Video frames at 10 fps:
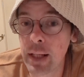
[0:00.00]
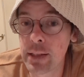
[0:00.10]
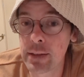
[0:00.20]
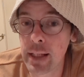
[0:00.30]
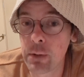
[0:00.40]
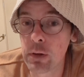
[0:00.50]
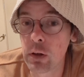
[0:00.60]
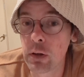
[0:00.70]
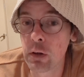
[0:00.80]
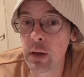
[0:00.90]
but is now in
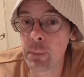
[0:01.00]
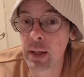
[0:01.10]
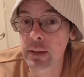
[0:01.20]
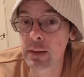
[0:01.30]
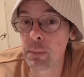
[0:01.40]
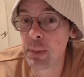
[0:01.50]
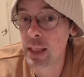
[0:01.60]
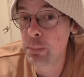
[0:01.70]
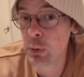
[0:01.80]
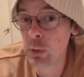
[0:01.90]
the amongst the
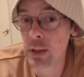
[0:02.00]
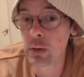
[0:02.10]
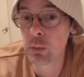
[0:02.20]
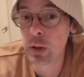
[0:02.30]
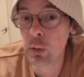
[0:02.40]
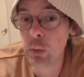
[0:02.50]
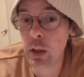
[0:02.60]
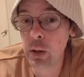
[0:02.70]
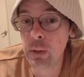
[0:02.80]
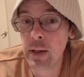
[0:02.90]
people in the real
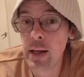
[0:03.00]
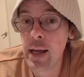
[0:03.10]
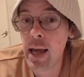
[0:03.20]
world.